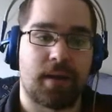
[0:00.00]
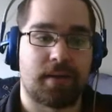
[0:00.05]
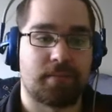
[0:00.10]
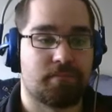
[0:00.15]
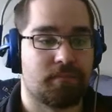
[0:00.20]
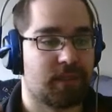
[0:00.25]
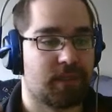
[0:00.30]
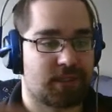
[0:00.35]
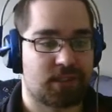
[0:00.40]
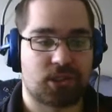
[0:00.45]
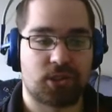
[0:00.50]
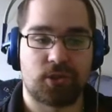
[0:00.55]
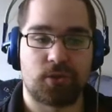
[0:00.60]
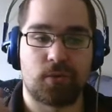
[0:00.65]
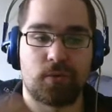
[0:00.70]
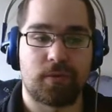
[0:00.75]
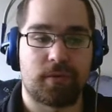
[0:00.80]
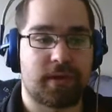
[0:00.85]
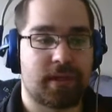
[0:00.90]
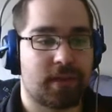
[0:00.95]
like
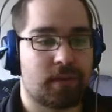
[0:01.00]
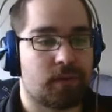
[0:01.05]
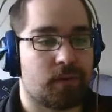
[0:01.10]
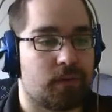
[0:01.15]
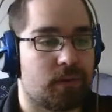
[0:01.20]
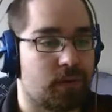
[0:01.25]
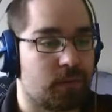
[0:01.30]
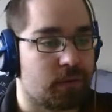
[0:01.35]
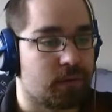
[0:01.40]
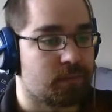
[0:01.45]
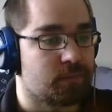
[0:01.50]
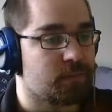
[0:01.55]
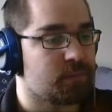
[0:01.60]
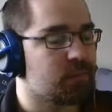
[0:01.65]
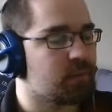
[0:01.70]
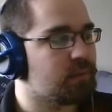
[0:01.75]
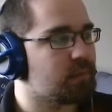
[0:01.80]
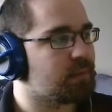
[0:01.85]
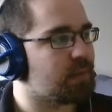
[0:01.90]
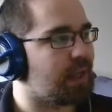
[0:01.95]
Solring, or
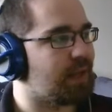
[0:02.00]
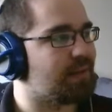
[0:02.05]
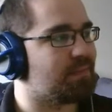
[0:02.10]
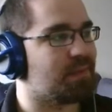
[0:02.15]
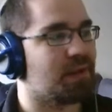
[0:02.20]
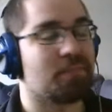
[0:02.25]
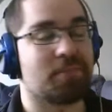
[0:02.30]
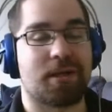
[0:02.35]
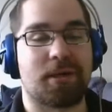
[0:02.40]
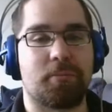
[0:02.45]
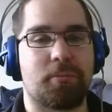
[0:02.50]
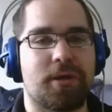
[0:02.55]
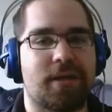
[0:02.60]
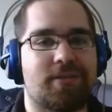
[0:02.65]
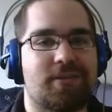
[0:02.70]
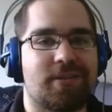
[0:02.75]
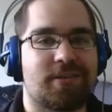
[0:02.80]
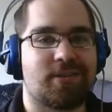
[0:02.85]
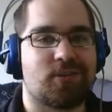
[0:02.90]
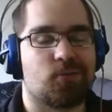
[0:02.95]
I'm gonna
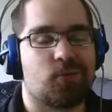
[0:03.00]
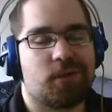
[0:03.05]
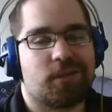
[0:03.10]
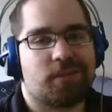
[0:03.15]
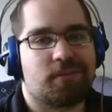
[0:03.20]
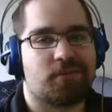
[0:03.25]
pronounce it in Swedish, I'm